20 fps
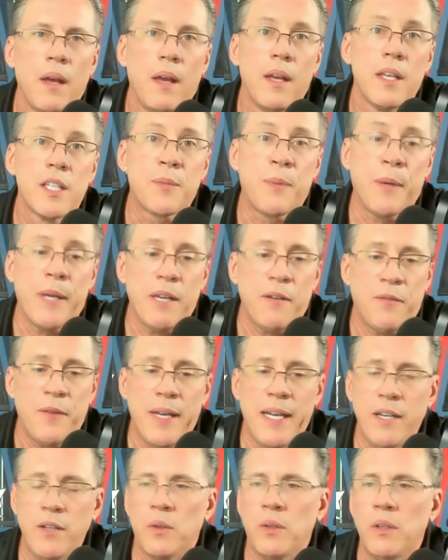Speaking of
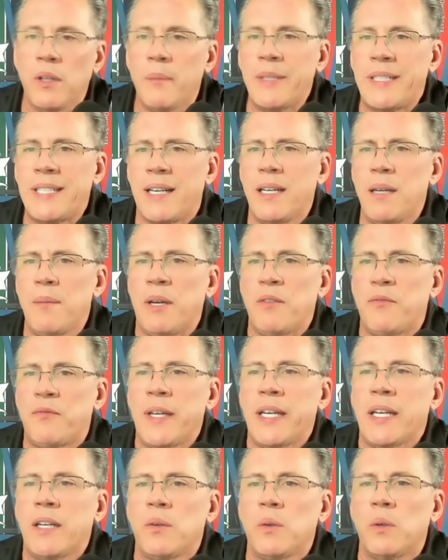FanDuel, let me tell you about
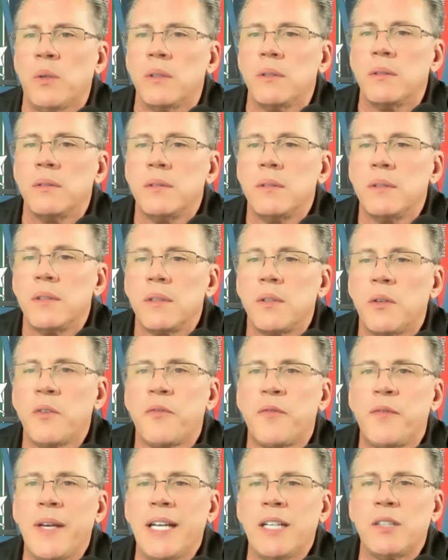FanDuel. Go to
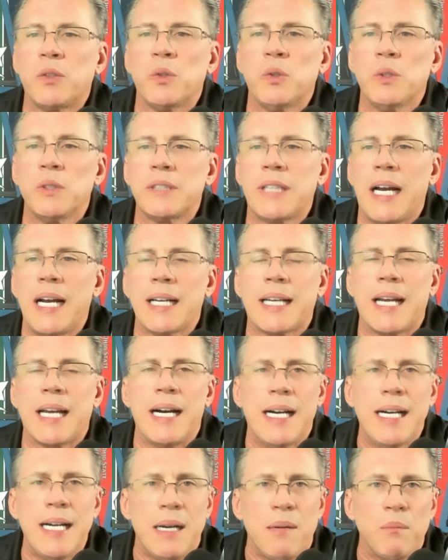
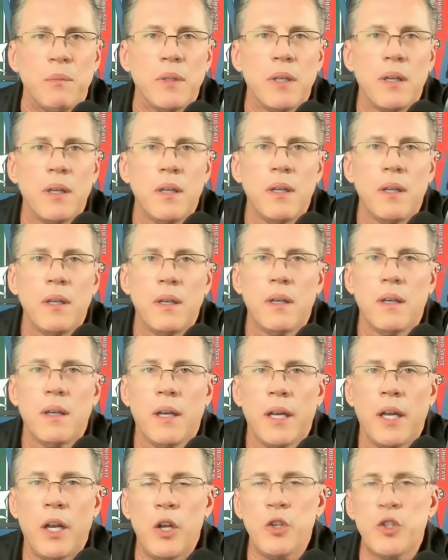fanduel.com.
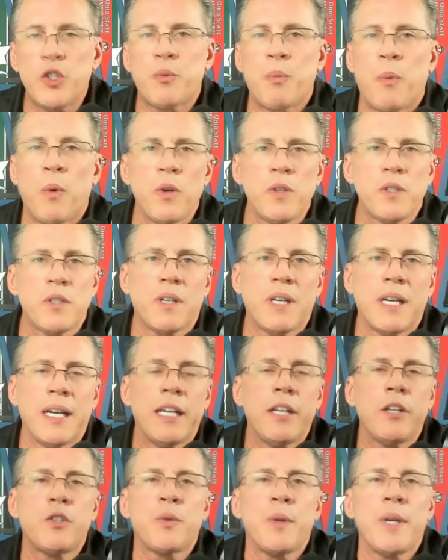You know, sports are kind
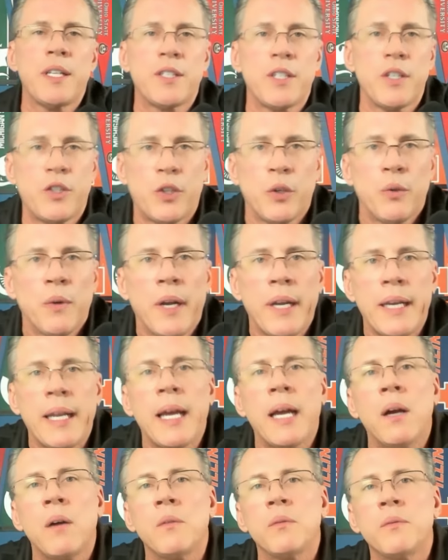of in transition right
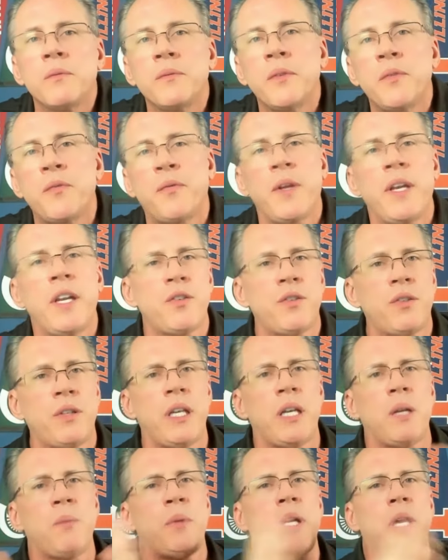now. We finished the
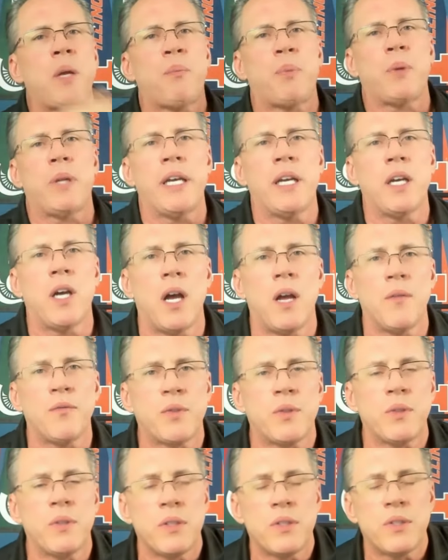NBA
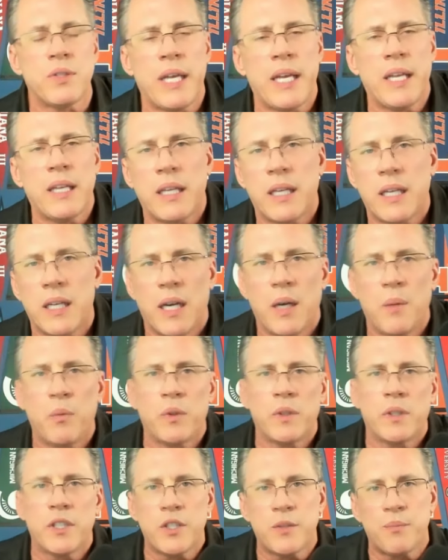playoffs and the Stanley Cup. We're
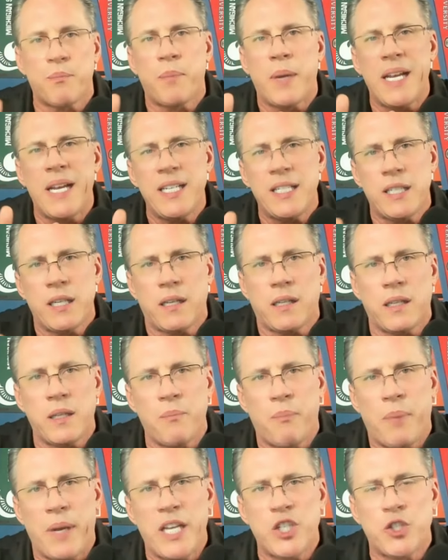just basically
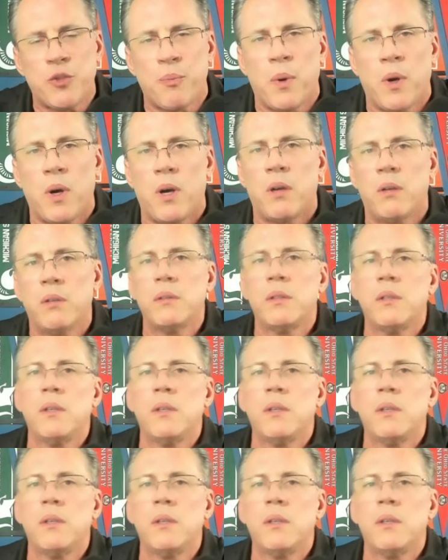baseball.